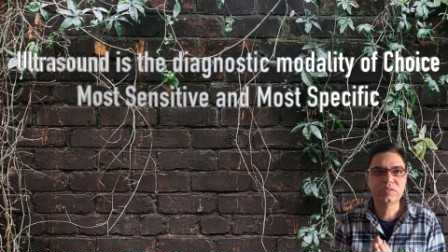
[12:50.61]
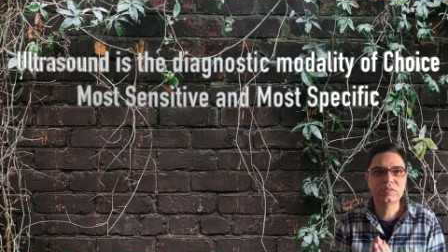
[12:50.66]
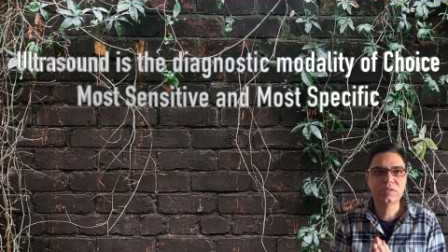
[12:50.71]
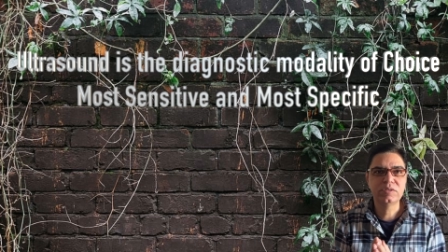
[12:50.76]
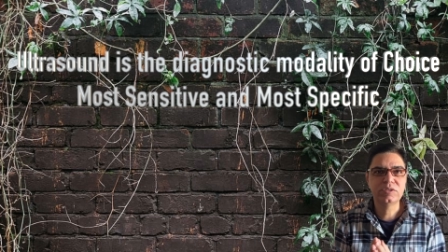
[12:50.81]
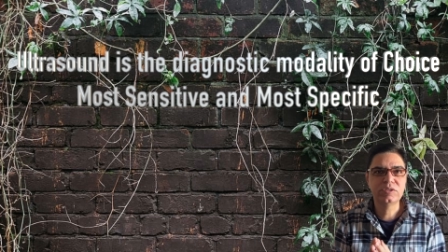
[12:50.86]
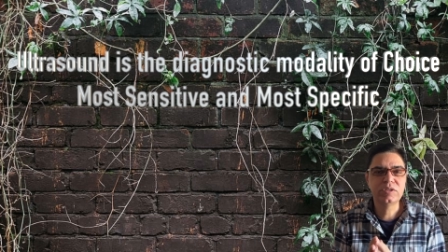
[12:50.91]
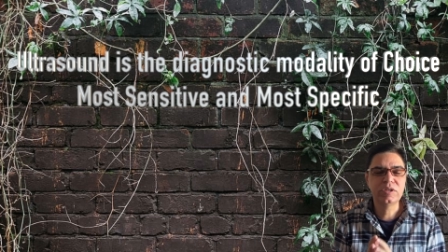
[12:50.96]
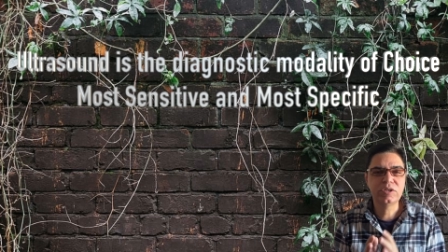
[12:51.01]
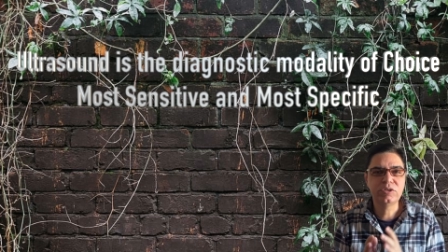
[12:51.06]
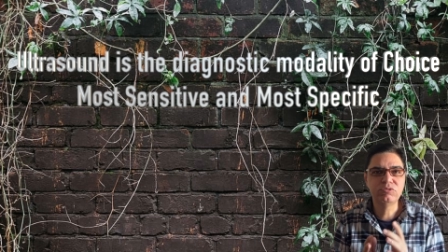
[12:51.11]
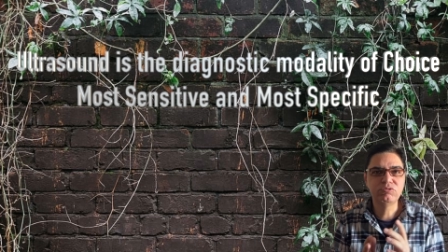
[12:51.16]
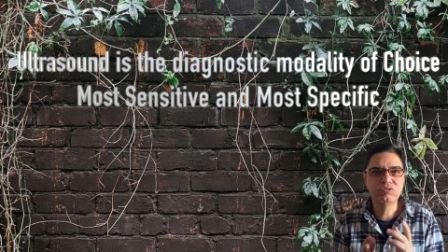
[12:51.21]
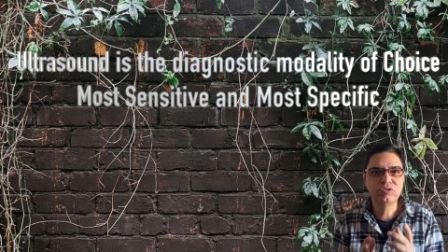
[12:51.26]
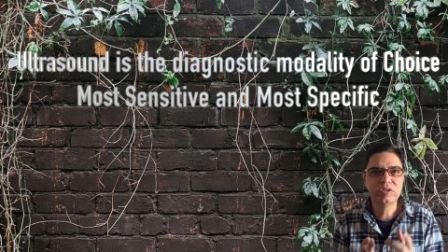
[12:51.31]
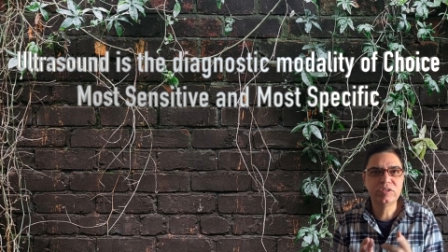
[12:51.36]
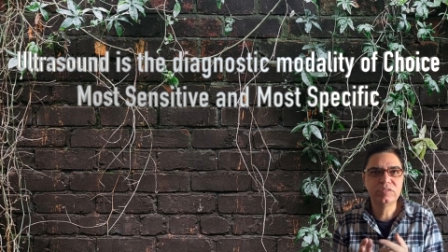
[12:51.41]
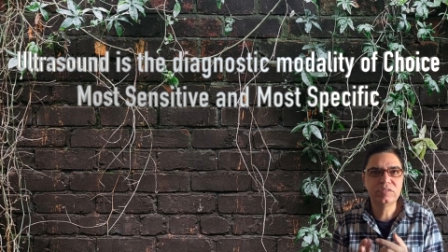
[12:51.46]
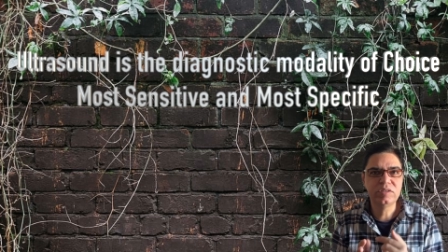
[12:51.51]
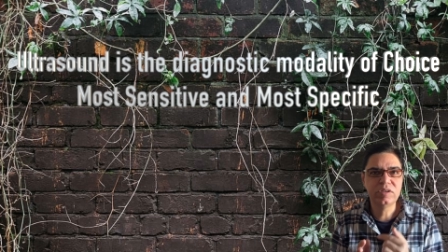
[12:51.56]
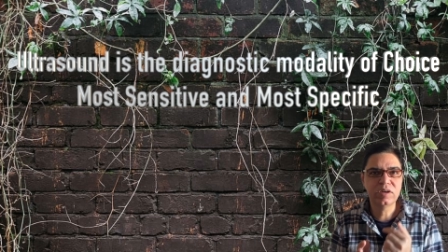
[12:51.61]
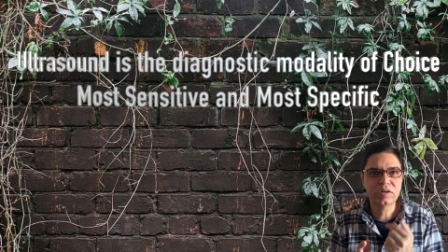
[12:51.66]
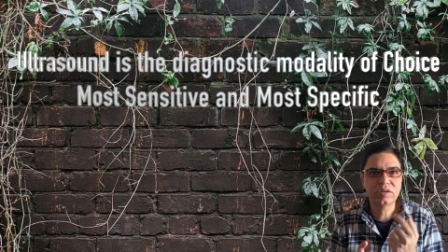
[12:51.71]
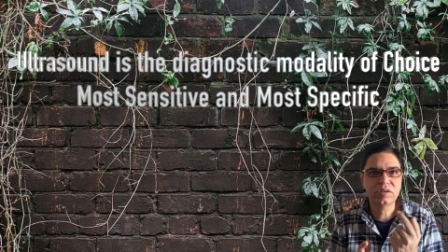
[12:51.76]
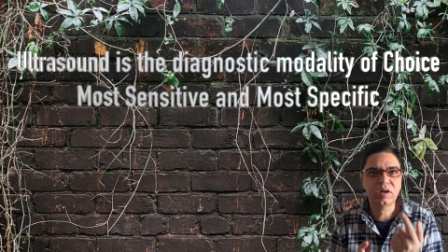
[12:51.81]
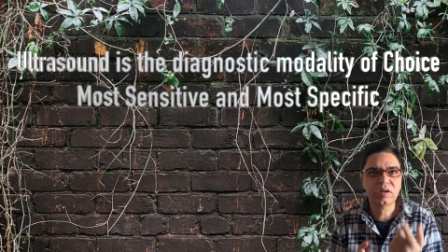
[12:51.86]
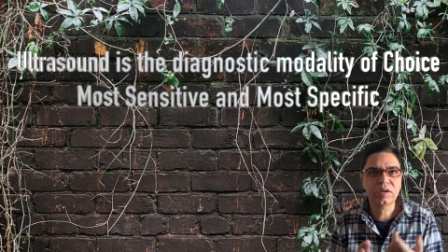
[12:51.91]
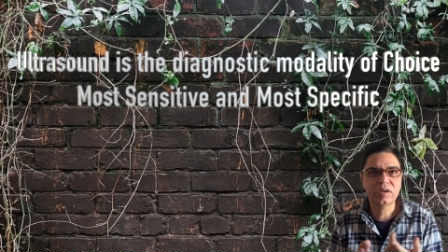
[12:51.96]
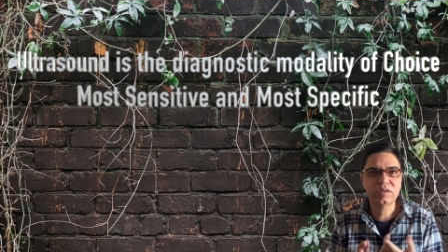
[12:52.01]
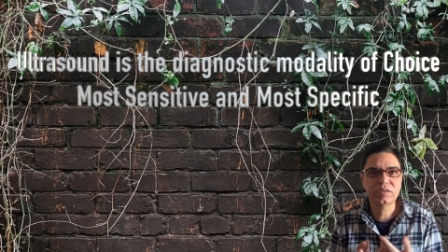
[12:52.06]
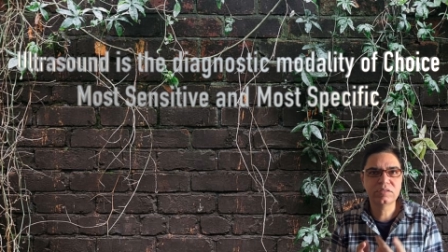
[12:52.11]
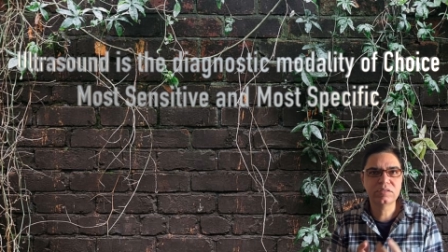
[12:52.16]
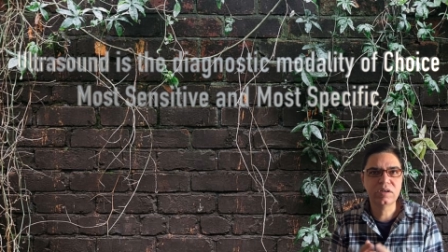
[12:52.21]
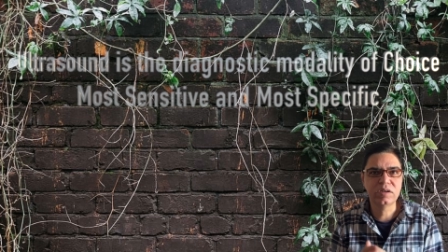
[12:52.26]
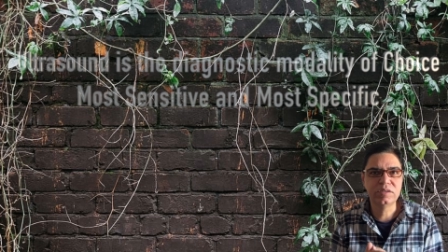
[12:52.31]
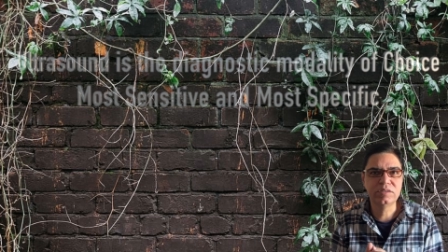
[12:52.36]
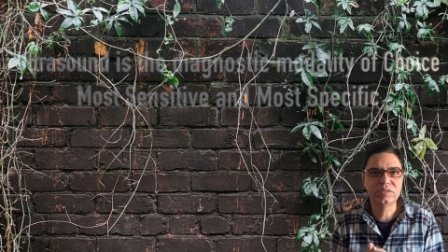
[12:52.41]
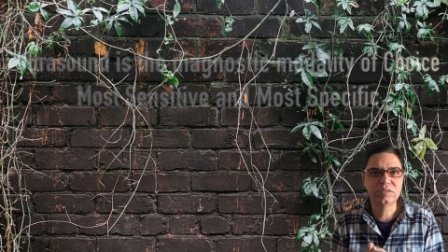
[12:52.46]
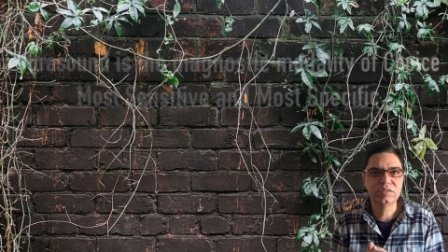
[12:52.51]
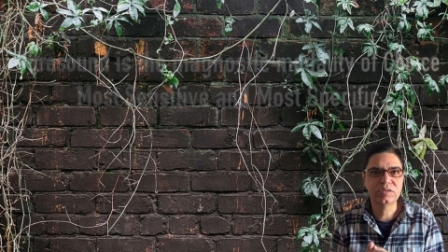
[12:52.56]
So they usually see a target
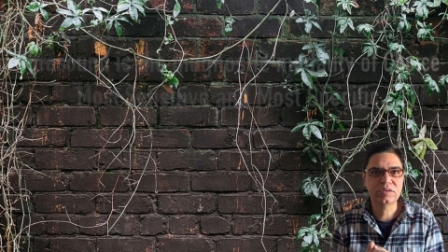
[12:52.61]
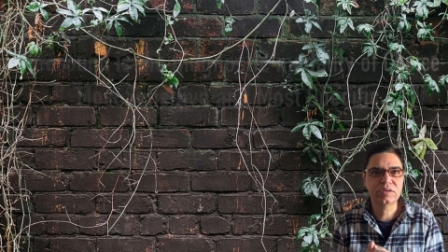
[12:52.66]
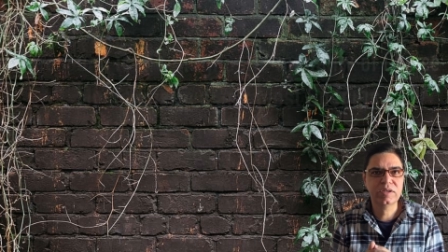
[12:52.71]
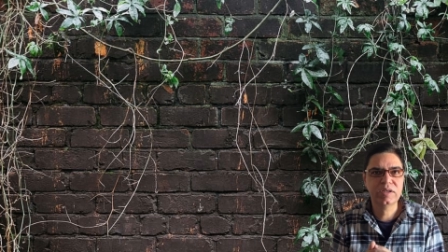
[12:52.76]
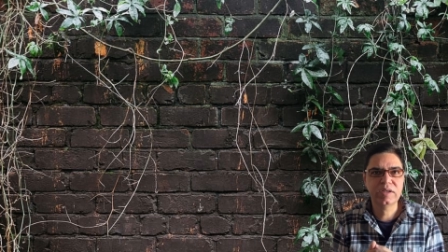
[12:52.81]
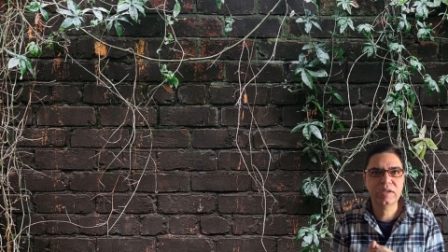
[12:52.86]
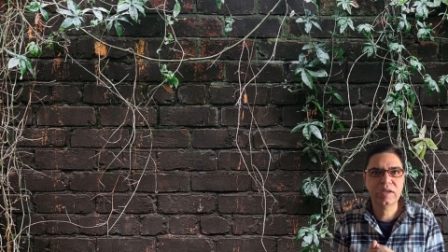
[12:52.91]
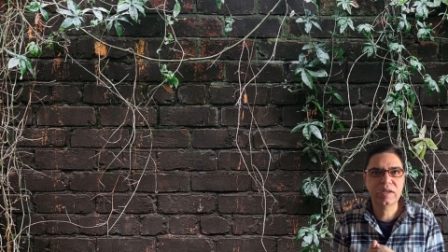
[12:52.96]
sign, okay,